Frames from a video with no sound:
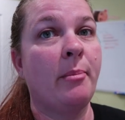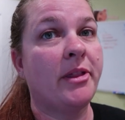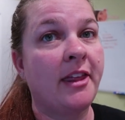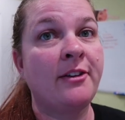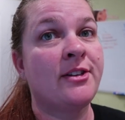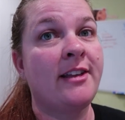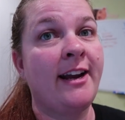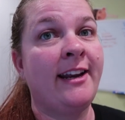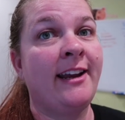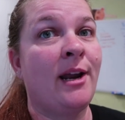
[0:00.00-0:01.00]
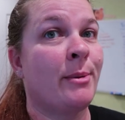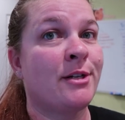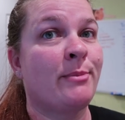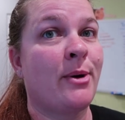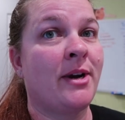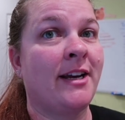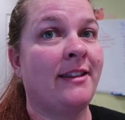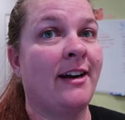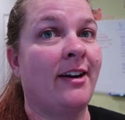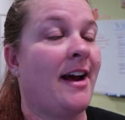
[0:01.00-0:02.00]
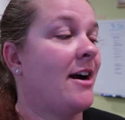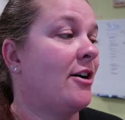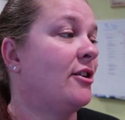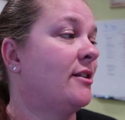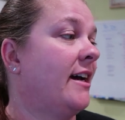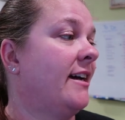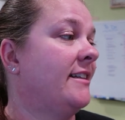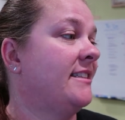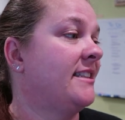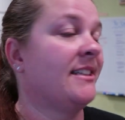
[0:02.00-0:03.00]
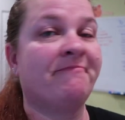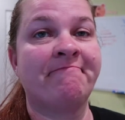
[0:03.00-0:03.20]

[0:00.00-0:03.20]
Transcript: but then there's a lining and a bunch of boning in there now, and